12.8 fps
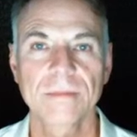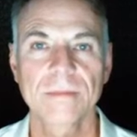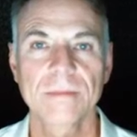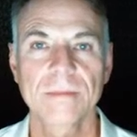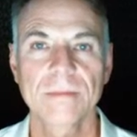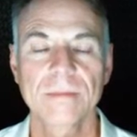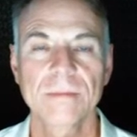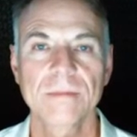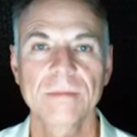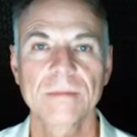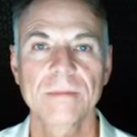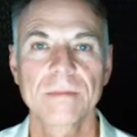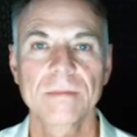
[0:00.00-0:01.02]

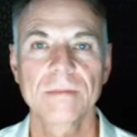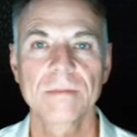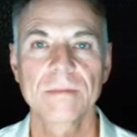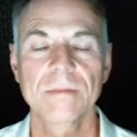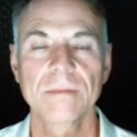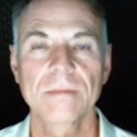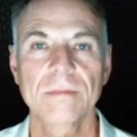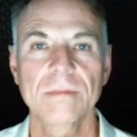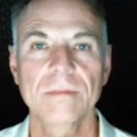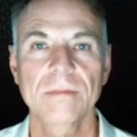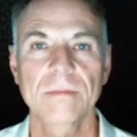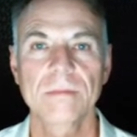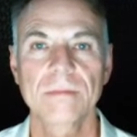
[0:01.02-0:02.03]

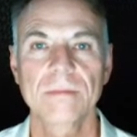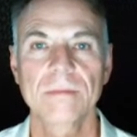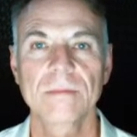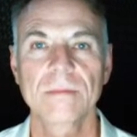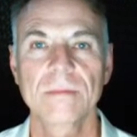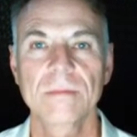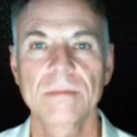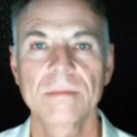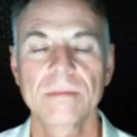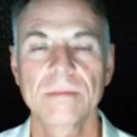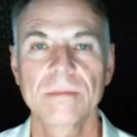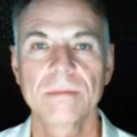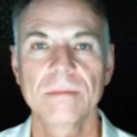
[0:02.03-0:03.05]

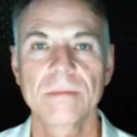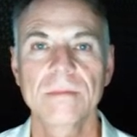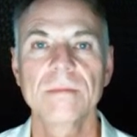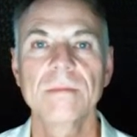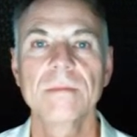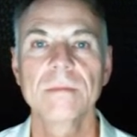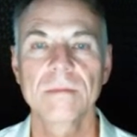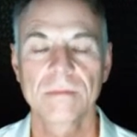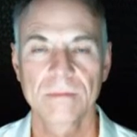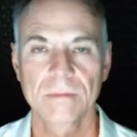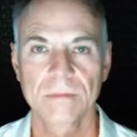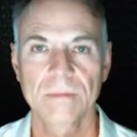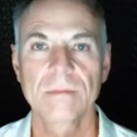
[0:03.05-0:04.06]

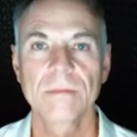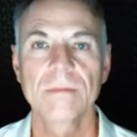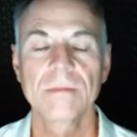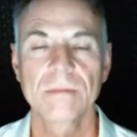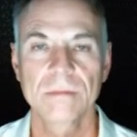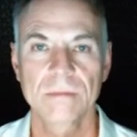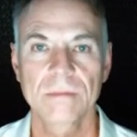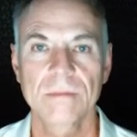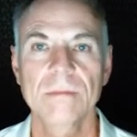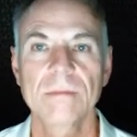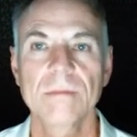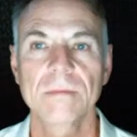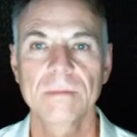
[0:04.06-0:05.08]

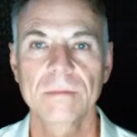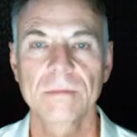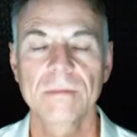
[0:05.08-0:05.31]
The person shown says nothing.